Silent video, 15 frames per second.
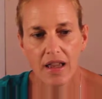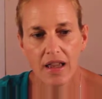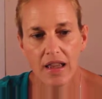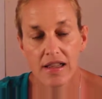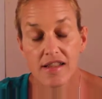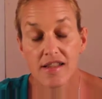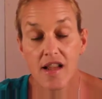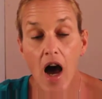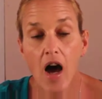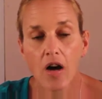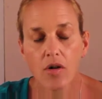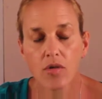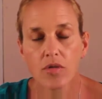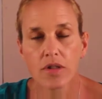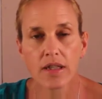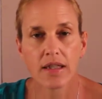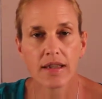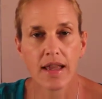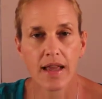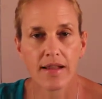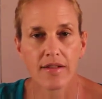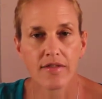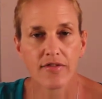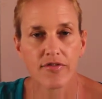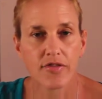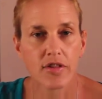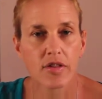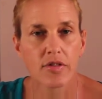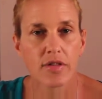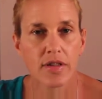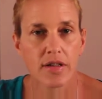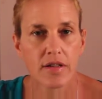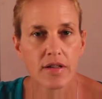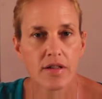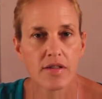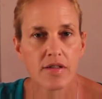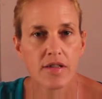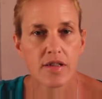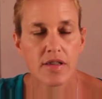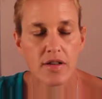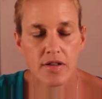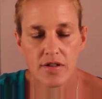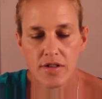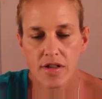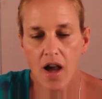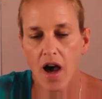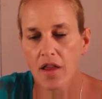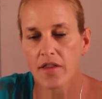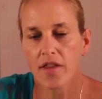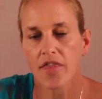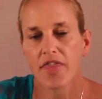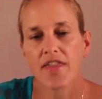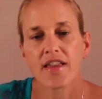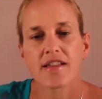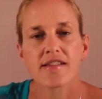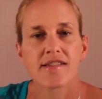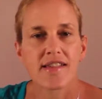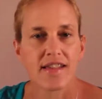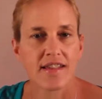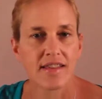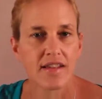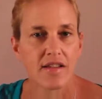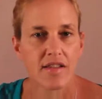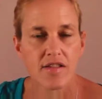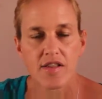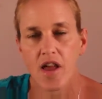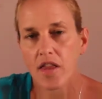it's not only that flu in there, there's other things in there. There's